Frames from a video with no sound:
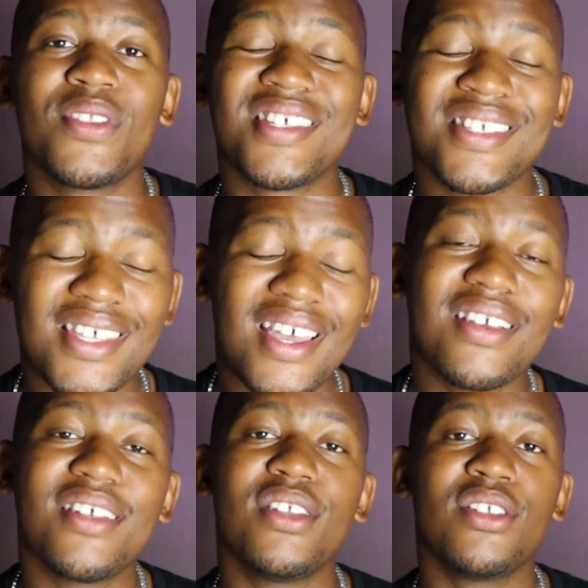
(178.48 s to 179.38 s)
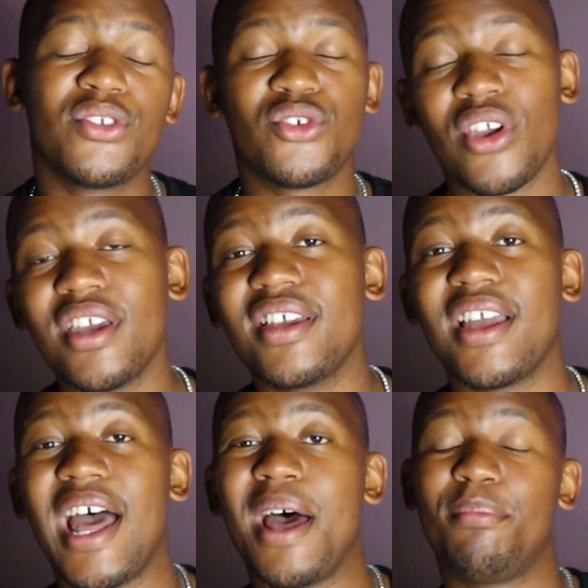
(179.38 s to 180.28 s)
the second
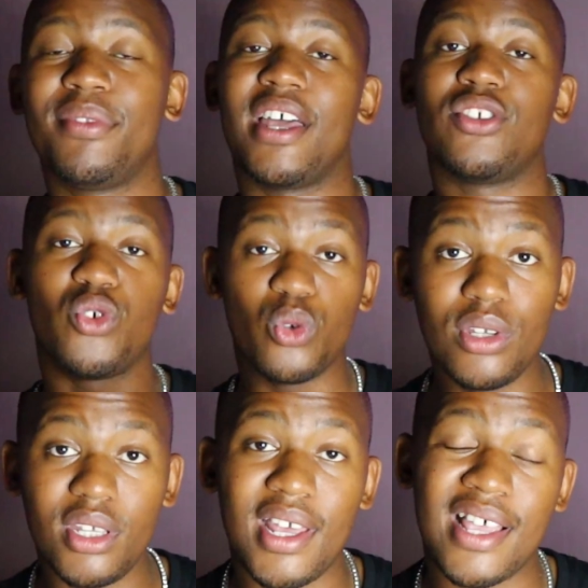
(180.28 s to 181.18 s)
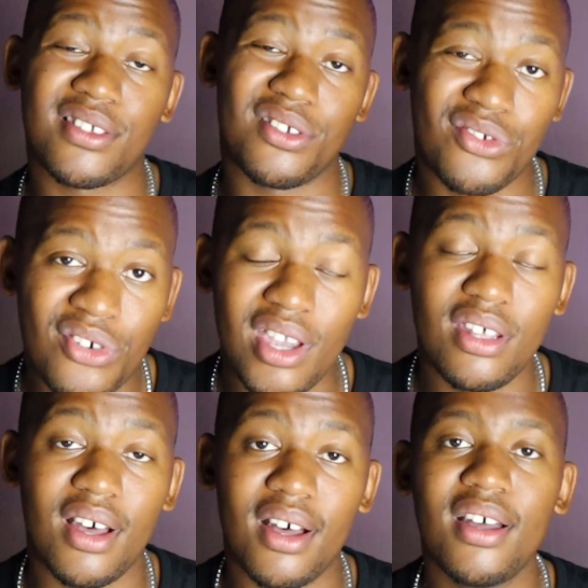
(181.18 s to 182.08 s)
trading app that you need as a
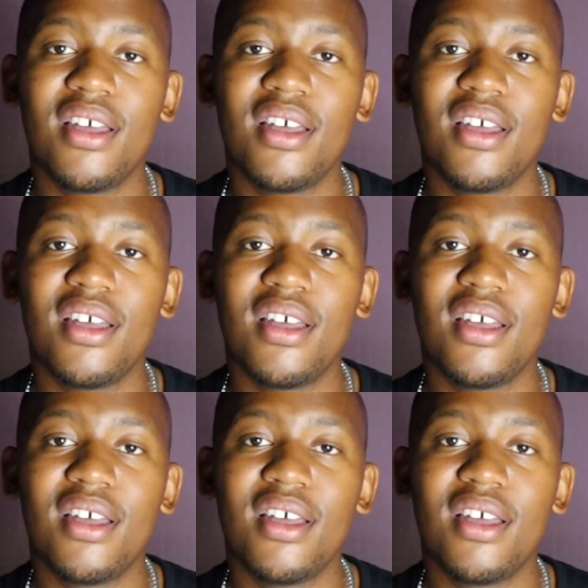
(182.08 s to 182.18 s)
trader